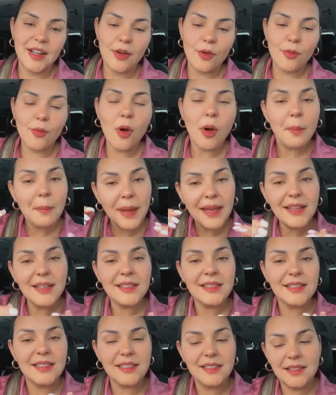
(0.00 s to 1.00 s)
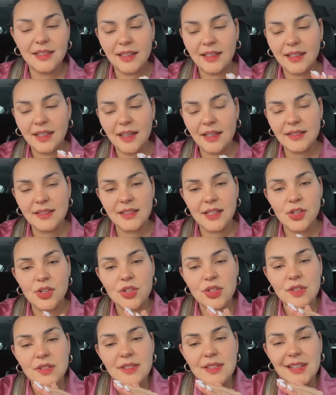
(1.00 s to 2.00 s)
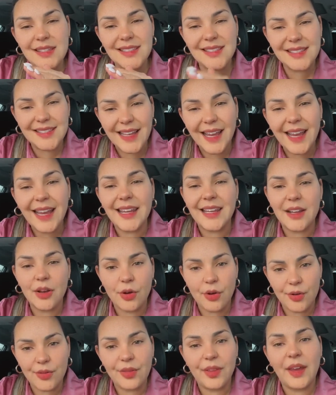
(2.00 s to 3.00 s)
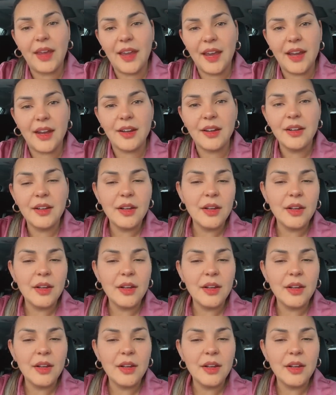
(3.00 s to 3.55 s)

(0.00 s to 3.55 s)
What makes the extensions stay on the hair